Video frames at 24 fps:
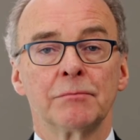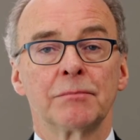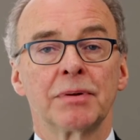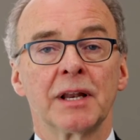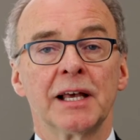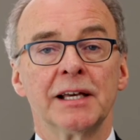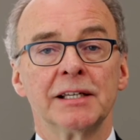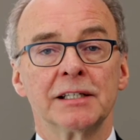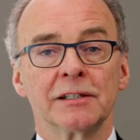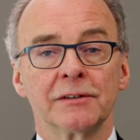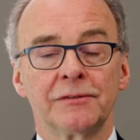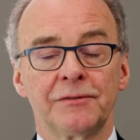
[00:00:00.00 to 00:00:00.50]

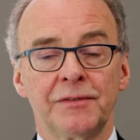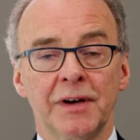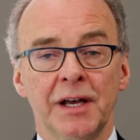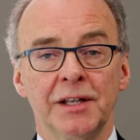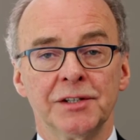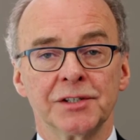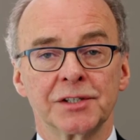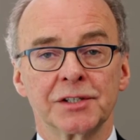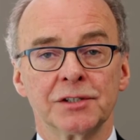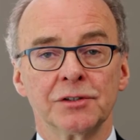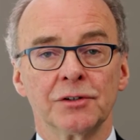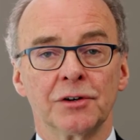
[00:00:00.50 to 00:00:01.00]
play
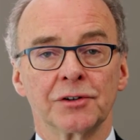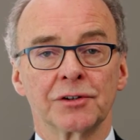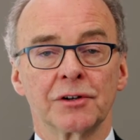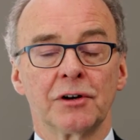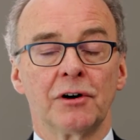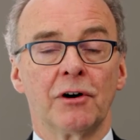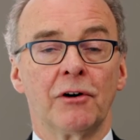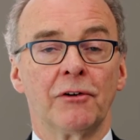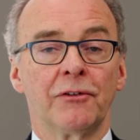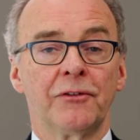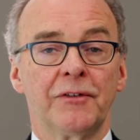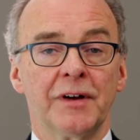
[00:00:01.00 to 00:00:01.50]
defense, not
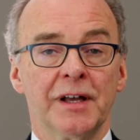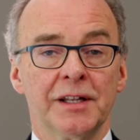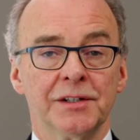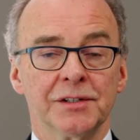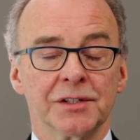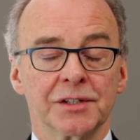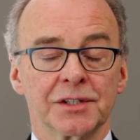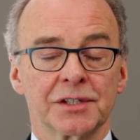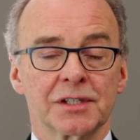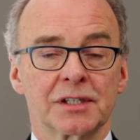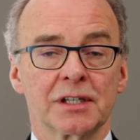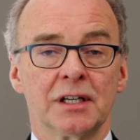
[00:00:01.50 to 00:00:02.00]

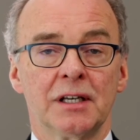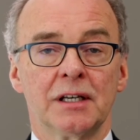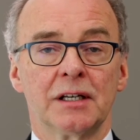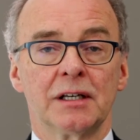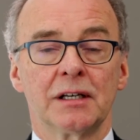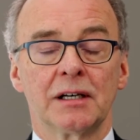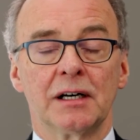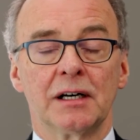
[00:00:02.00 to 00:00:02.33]
offense,